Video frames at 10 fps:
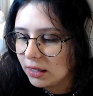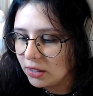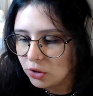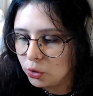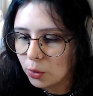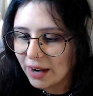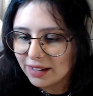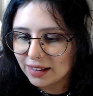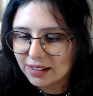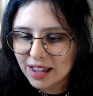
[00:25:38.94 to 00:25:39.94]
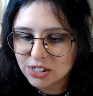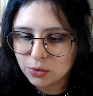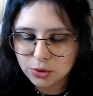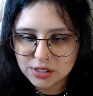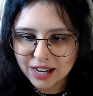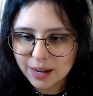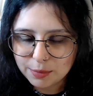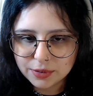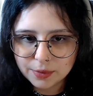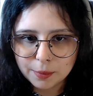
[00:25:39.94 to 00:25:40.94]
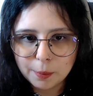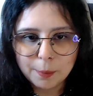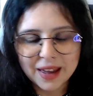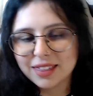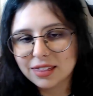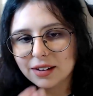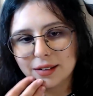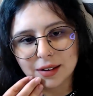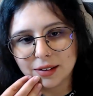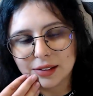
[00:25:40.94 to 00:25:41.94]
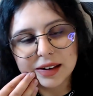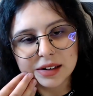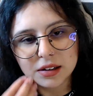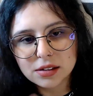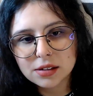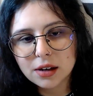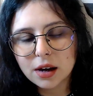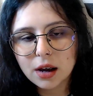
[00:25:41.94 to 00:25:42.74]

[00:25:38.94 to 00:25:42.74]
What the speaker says: You write it like as you would type math in LaTeX.